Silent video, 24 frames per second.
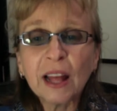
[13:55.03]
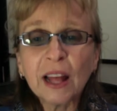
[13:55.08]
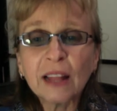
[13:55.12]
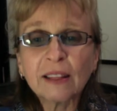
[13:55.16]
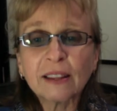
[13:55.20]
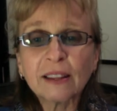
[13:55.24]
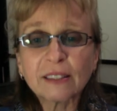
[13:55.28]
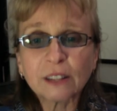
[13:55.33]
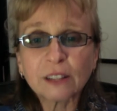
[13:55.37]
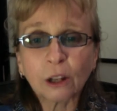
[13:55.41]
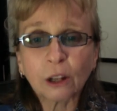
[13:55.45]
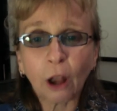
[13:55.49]

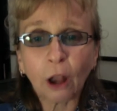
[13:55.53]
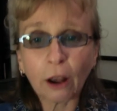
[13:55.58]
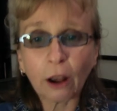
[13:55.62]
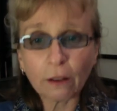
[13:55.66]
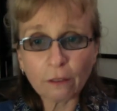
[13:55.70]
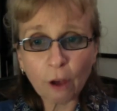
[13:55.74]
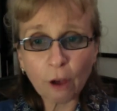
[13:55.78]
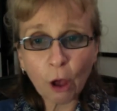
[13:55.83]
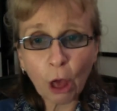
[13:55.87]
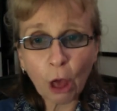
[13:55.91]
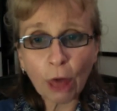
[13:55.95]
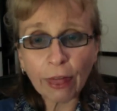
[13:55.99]
there's a lot of
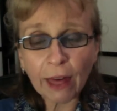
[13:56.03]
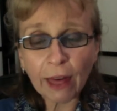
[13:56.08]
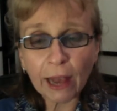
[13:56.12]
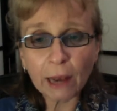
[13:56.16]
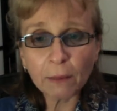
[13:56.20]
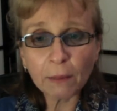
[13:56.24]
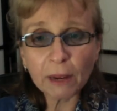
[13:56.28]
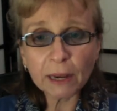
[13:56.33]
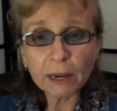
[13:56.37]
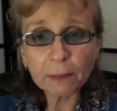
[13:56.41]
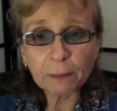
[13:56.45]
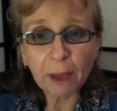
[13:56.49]
earth
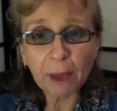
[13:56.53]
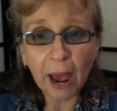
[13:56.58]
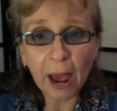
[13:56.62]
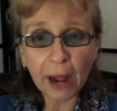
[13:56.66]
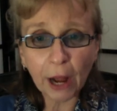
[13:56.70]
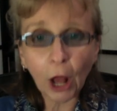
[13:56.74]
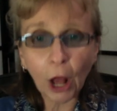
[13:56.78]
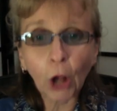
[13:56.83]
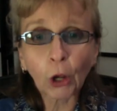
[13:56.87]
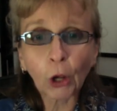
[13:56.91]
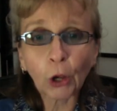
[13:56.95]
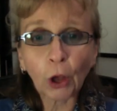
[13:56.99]
element,
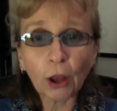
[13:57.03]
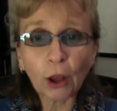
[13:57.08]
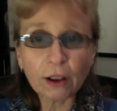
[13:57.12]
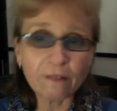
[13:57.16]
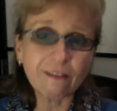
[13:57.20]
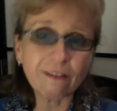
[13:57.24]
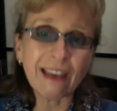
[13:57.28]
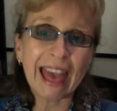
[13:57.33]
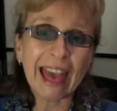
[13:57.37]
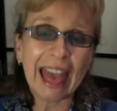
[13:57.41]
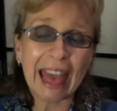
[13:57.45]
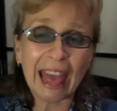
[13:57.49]
but a lot
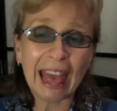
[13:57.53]
of